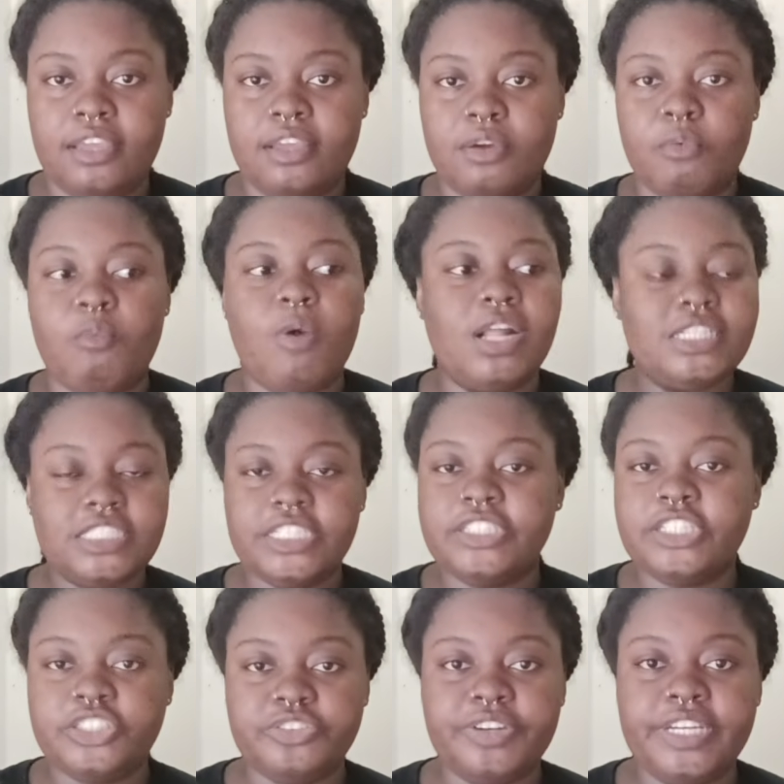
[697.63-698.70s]
Once there's
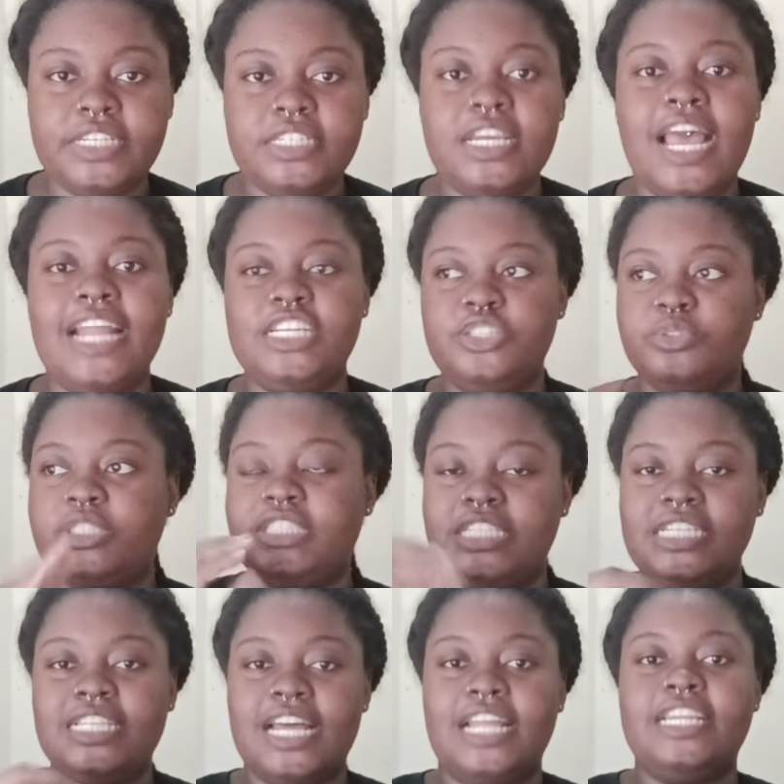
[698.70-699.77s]
a trend and you see
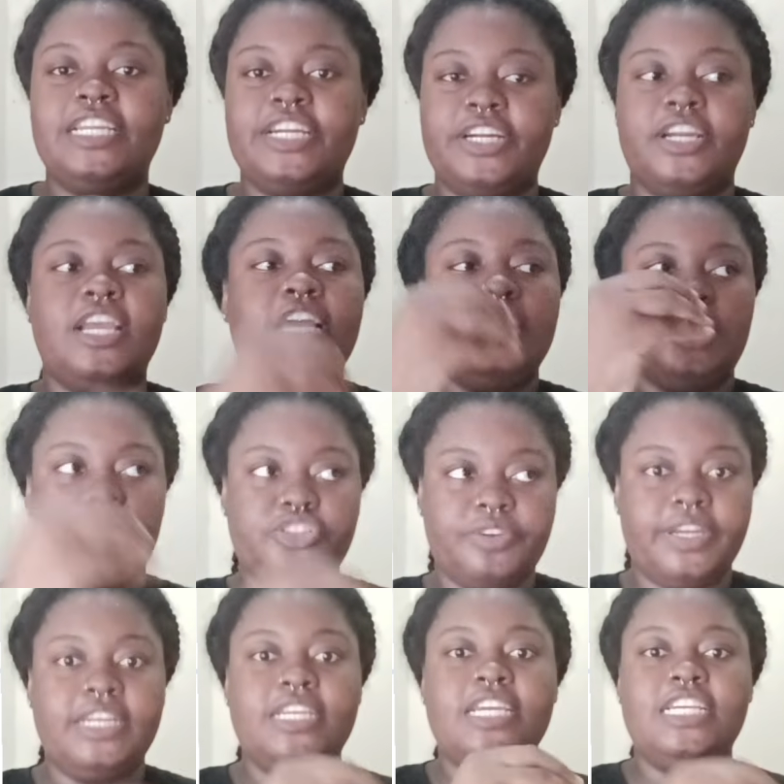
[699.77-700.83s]
that the
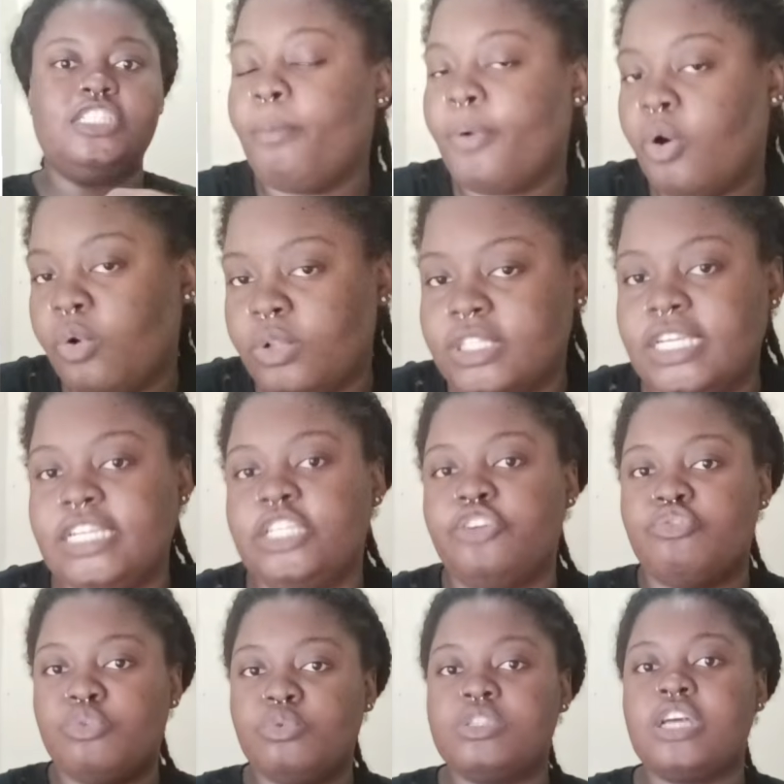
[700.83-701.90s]
trend is upholding the
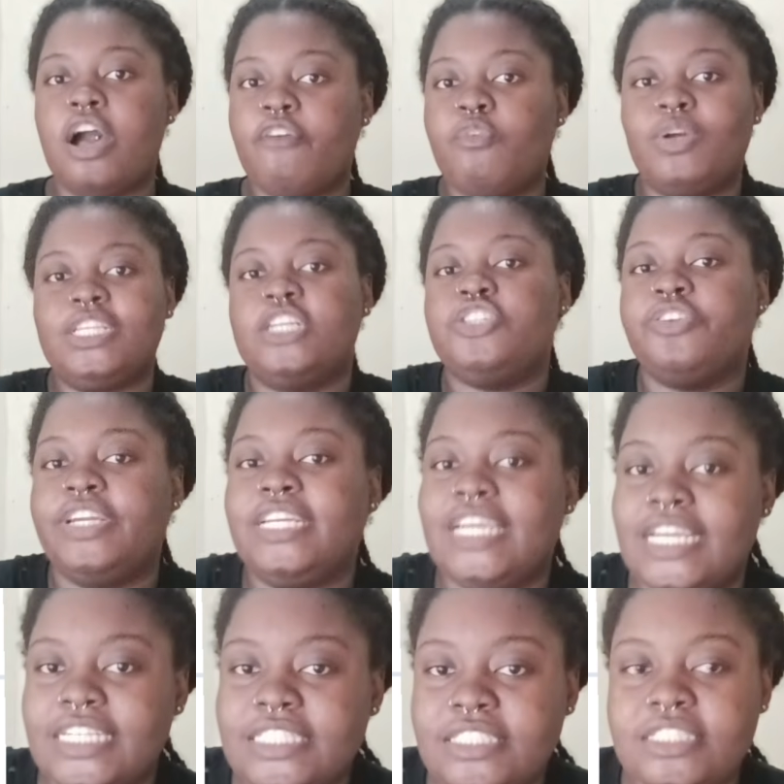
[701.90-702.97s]
rules of what a trend
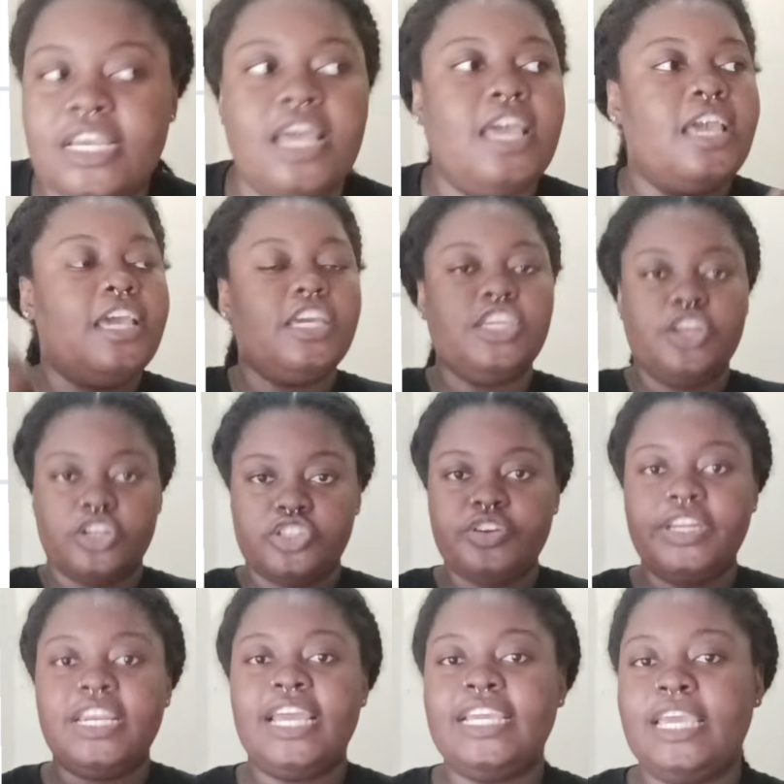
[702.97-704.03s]
is, your
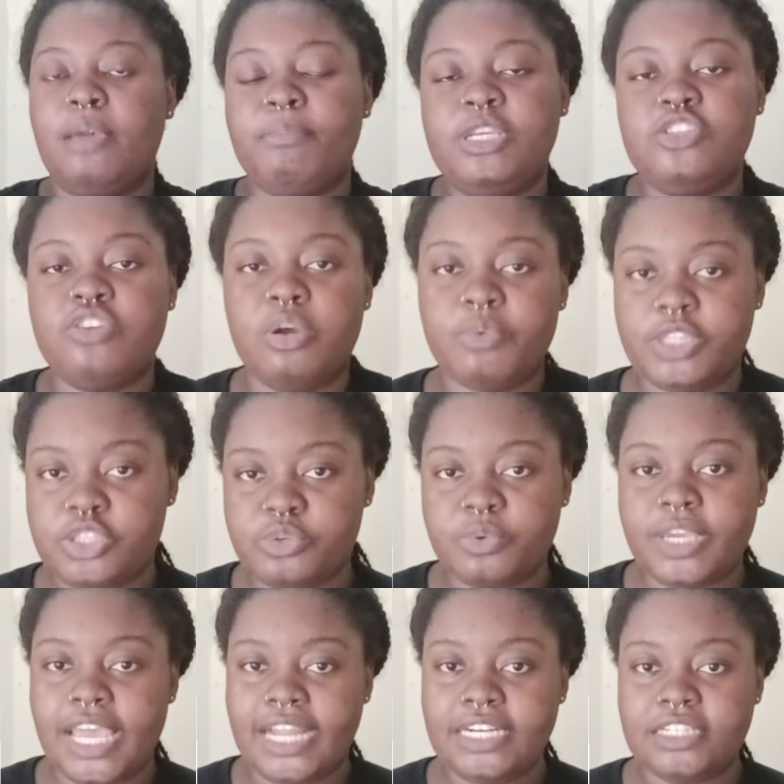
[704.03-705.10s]
trend line can be drawn with 2
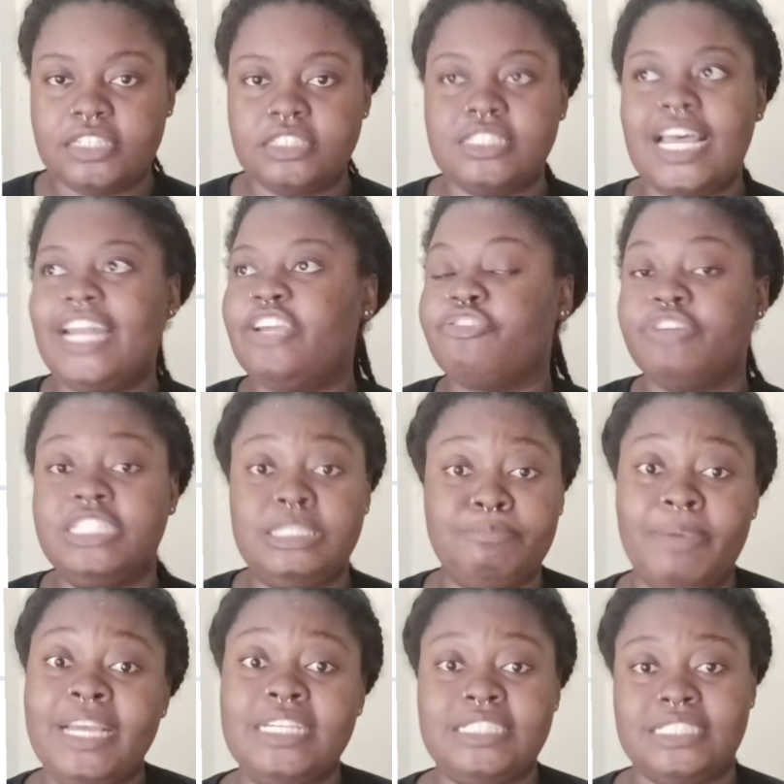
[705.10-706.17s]
candles and it
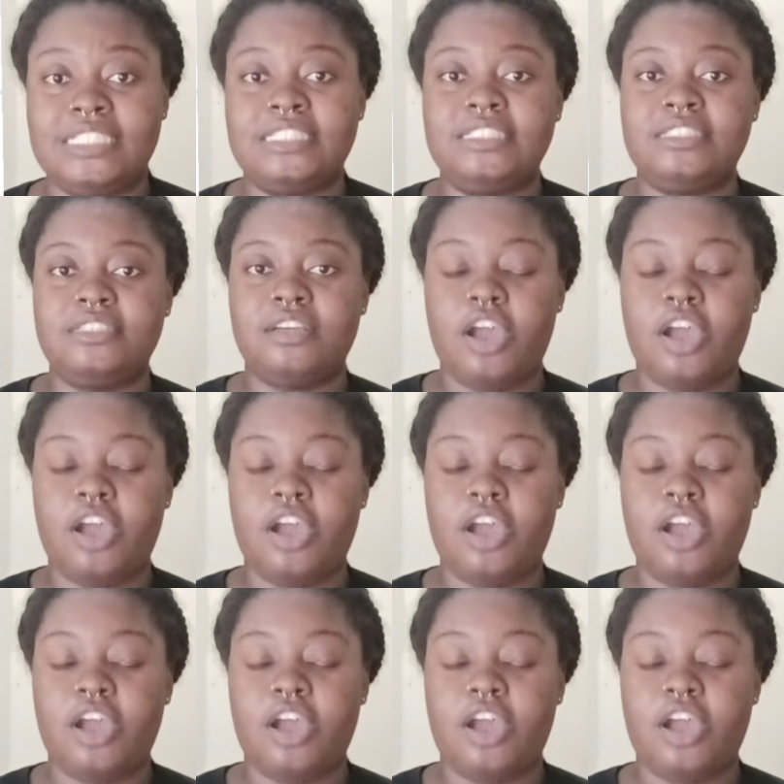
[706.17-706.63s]
respects it.